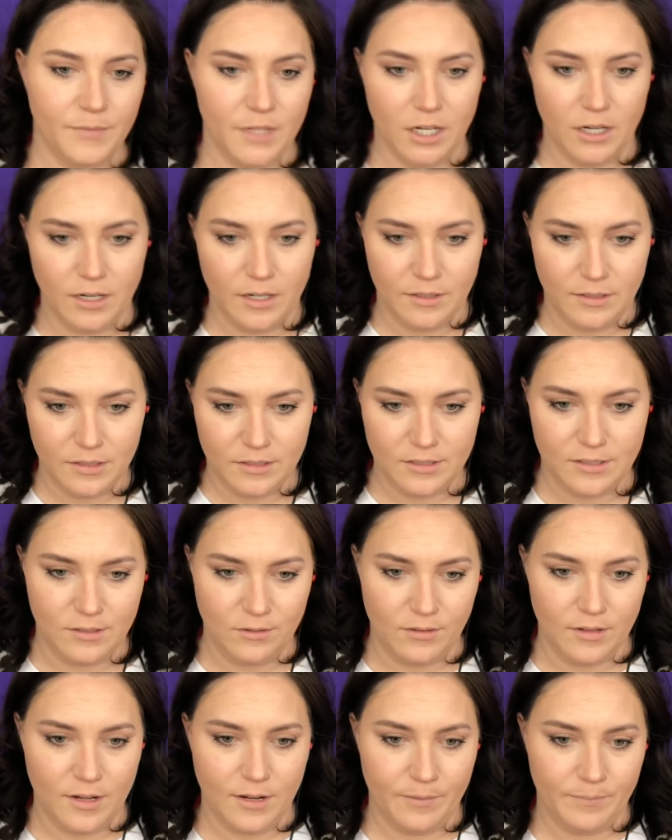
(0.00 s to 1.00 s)
All right, let's do
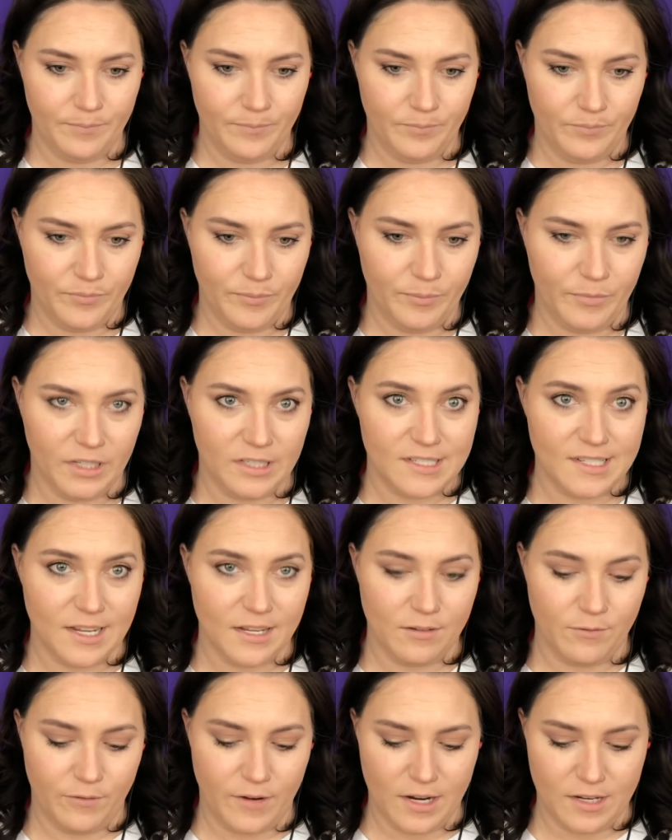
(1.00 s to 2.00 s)
that. I'm gonna set
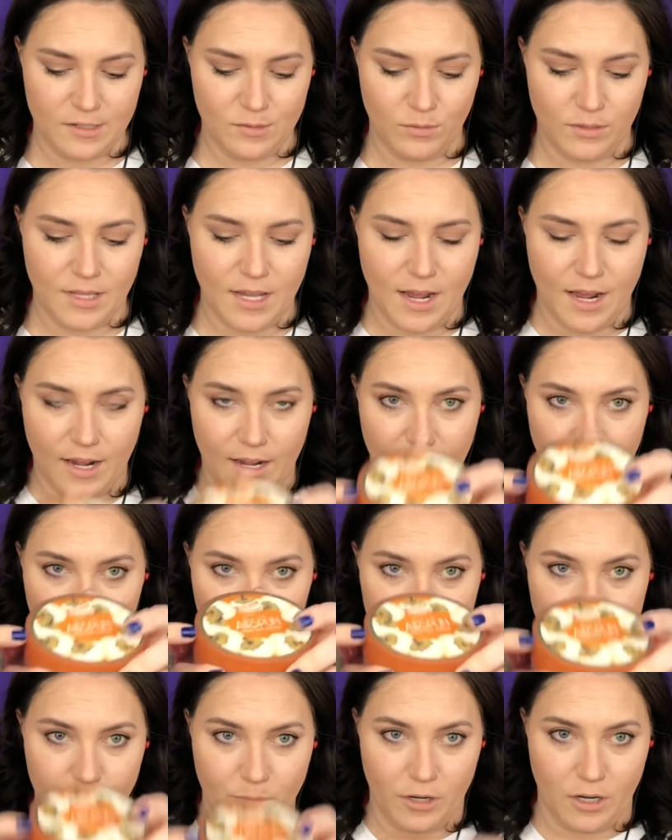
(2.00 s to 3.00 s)
the face with that
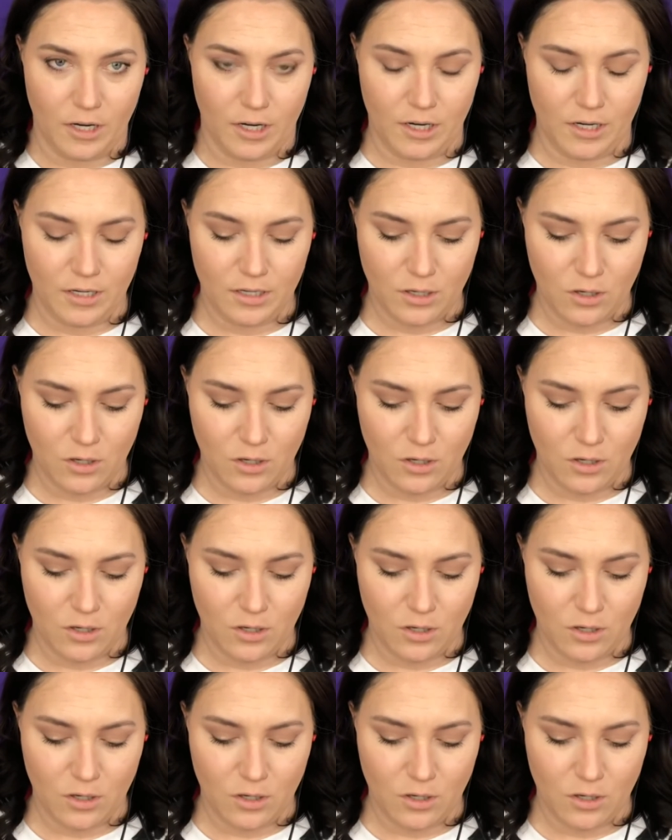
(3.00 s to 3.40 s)
Airspun,